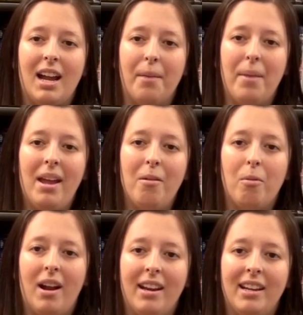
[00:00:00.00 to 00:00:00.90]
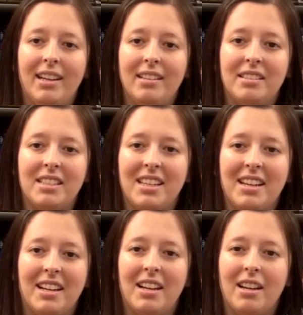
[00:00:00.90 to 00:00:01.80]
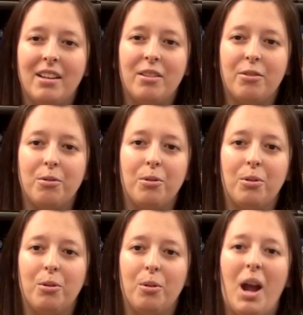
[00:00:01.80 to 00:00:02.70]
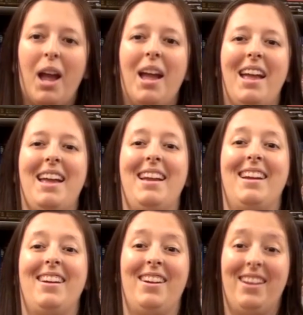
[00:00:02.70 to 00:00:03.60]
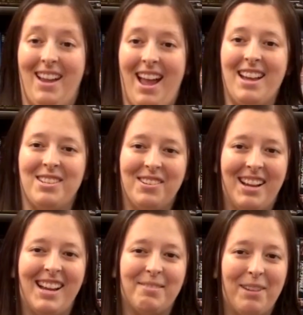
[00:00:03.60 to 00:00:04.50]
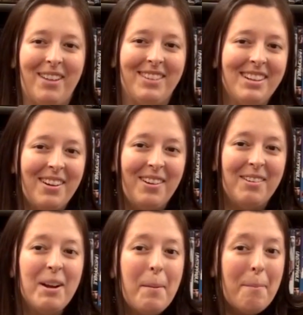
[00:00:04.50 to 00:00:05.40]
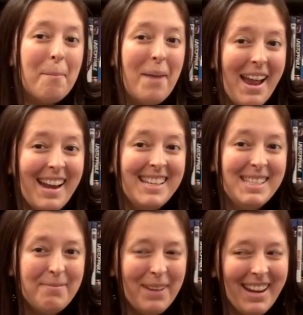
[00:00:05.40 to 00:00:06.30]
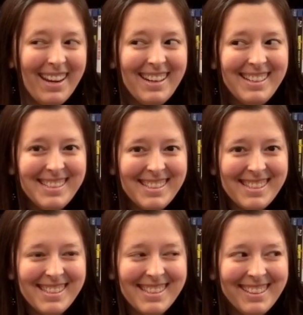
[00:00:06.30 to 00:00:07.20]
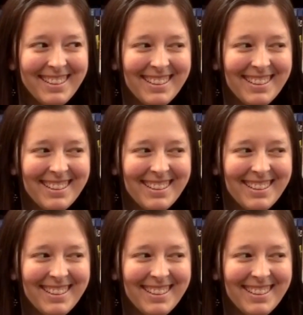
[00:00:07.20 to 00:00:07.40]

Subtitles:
I met Wyatt through, as you guys probably know, MySpace.